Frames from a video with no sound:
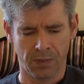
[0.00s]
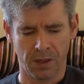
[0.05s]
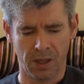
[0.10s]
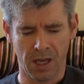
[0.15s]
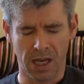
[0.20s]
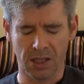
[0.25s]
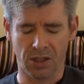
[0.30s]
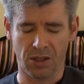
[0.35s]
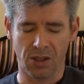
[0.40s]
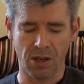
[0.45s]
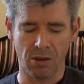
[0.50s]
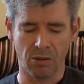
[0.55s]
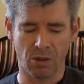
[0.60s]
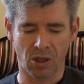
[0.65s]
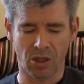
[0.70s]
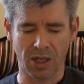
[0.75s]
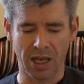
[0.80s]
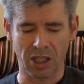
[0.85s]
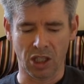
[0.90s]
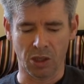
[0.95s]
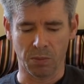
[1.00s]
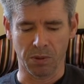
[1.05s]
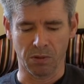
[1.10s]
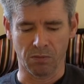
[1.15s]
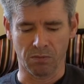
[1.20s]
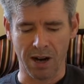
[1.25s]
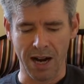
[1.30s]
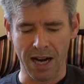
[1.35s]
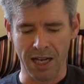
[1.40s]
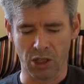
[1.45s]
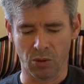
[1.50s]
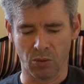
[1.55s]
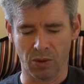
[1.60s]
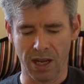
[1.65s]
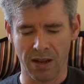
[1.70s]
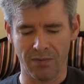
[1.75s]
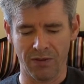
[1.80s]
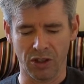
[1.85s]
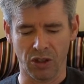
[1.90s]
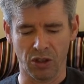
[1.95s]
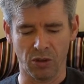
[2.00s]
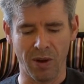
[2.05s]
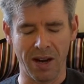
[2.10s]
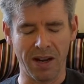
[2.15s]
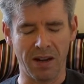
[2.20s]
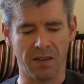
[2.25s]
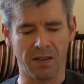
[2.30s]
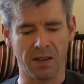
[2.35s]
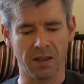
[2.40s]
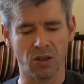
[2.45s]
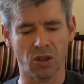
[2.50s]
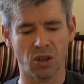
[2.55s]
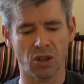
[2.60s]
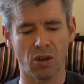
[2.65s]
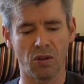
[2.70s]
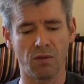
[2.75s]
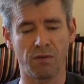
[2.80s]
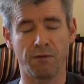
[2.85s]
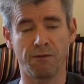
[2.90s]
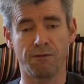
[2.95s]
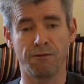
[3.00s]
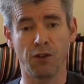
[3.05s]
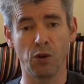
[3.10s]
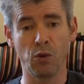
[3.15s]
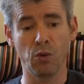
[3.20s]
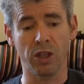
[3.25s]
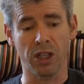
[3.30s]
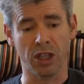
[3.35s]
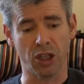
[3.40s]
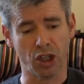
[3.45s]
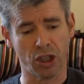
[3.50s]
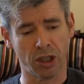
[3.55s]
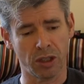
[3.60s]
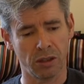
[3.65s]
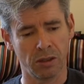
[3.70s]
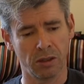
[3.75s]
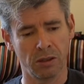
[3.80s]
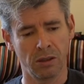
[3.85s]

And no sensible rats would ever do anything so foolish.